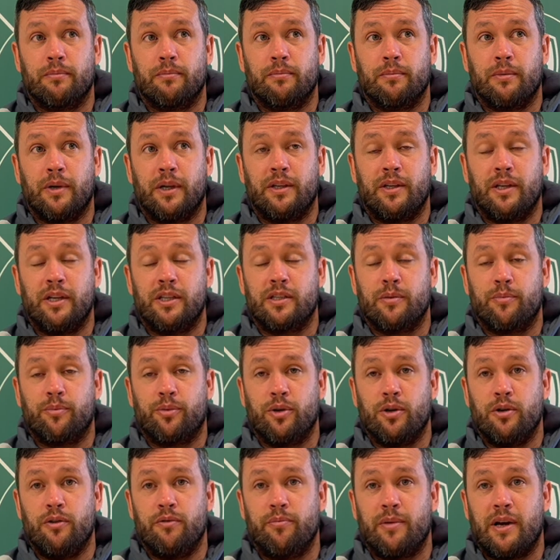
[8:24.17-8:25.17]
I think it's
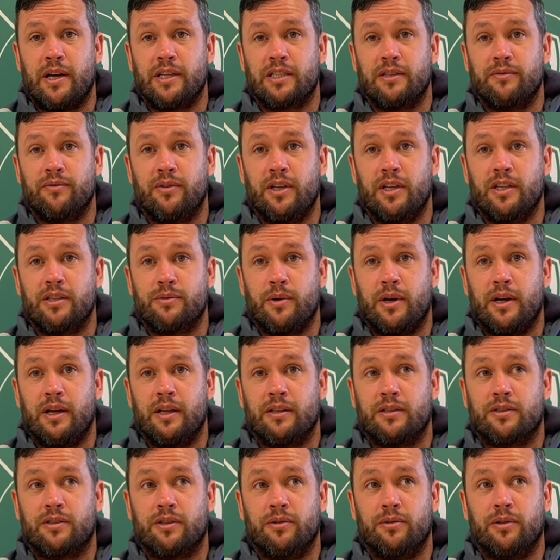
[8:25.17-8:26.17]
improved massively as
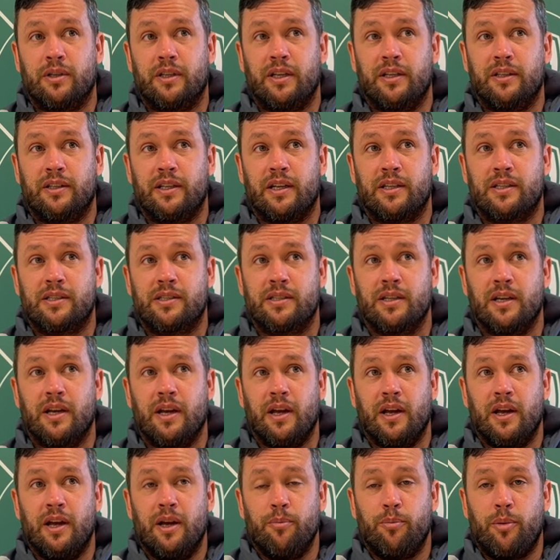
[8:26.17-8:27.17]
well. So I think that's
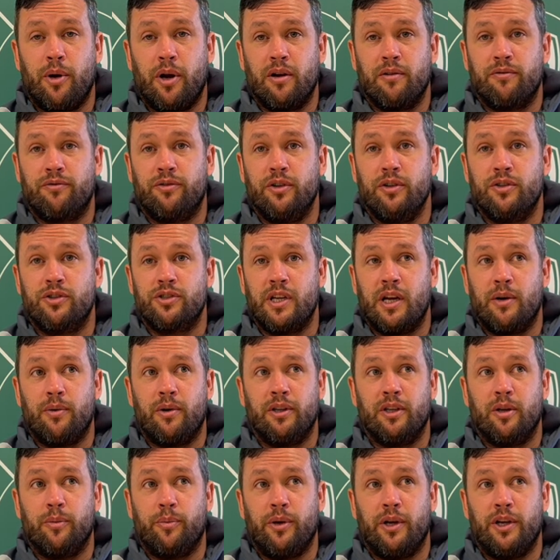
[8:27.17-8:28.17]
bearing fruits now
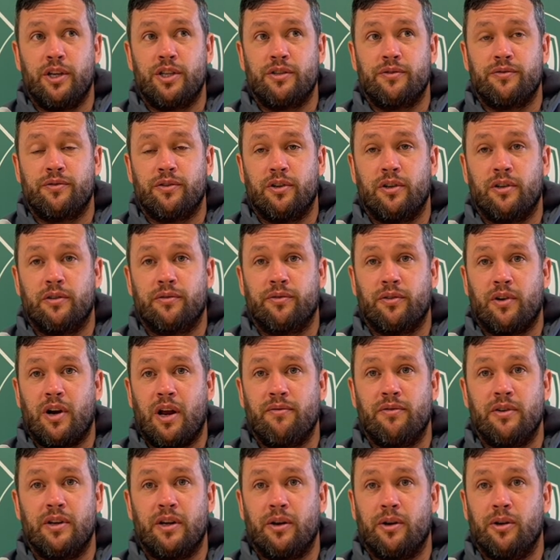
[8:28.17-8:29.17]
on the pitch for
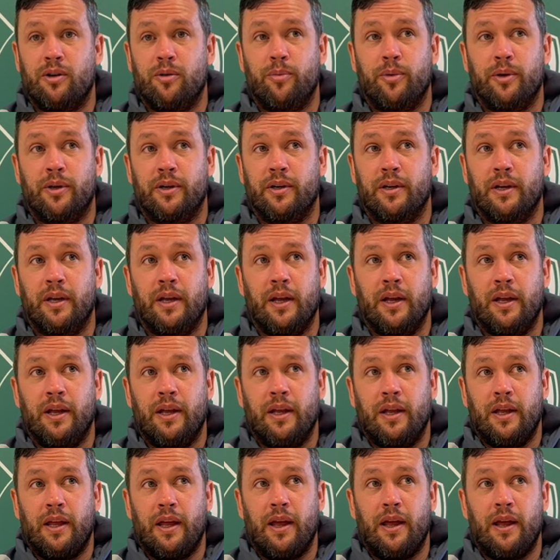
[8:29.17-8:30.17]
every club,
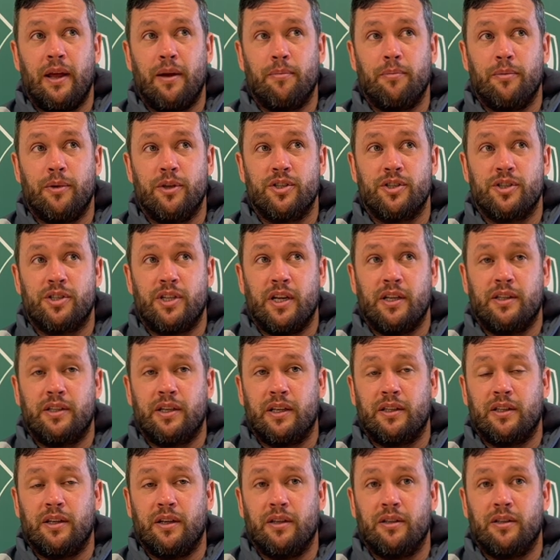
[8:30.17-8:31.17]
and I just think
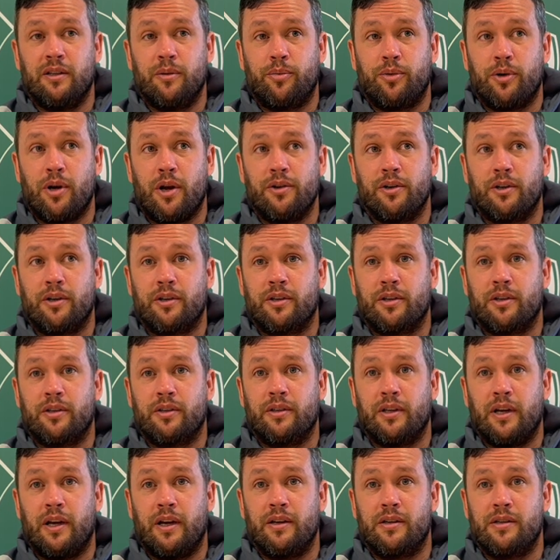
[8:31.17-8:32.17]
that the
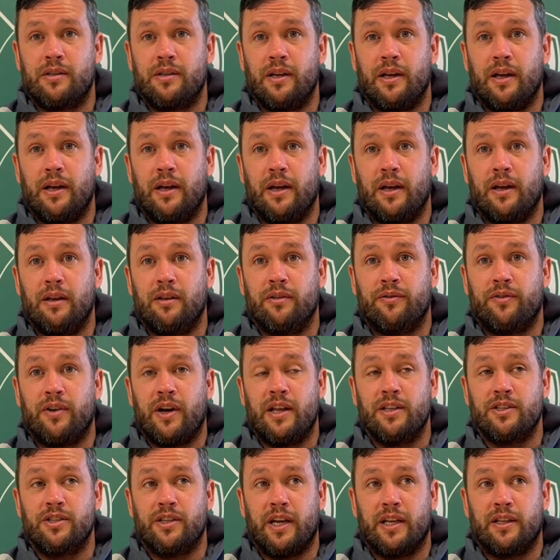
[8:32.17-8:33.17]
product that the
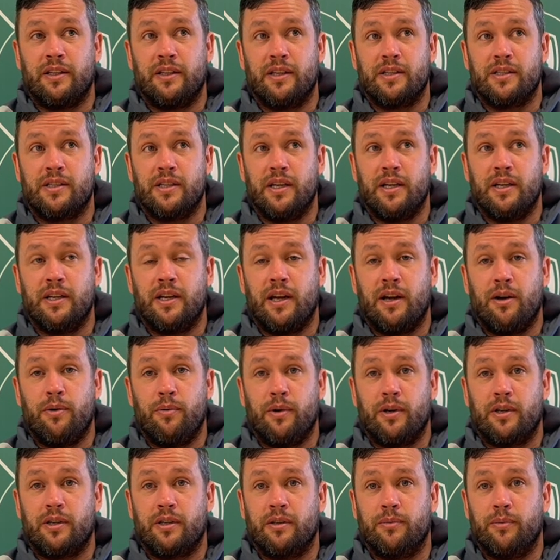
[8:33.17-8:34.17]
fans are getting to see now
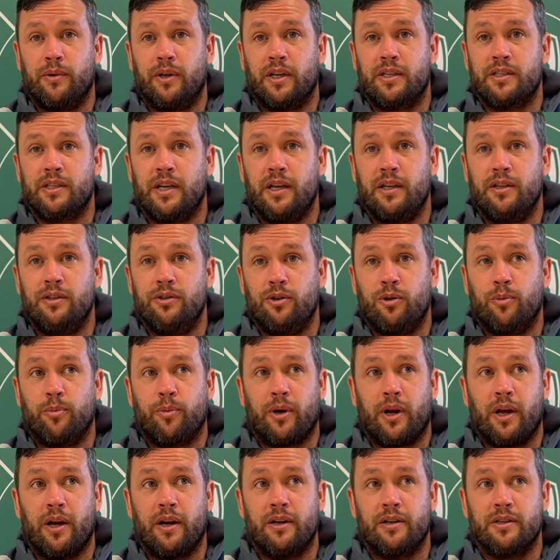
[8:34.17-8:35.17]
with exciting young
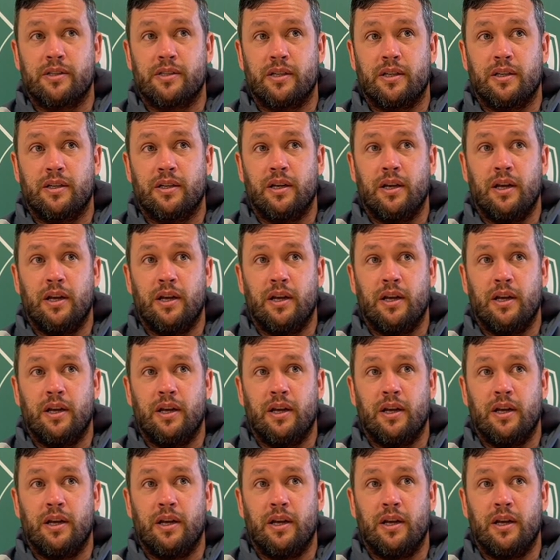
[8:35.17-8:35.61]
players and